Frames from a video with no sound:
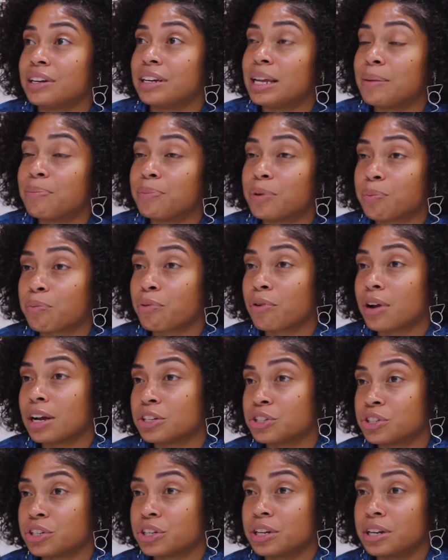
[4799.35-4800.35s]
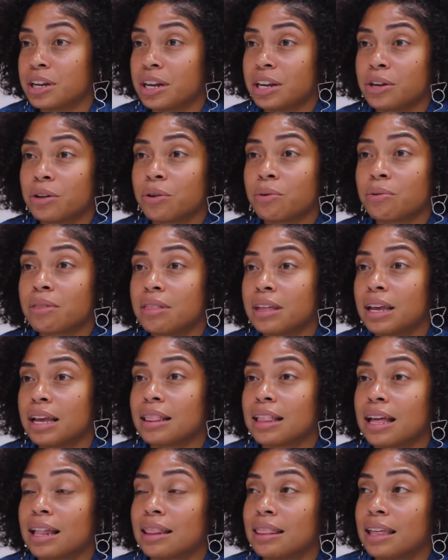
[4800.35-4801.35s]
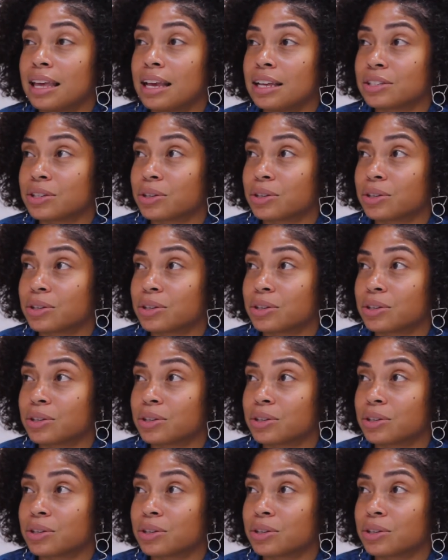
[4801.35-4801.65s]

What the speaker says: deep depression and you don't think that things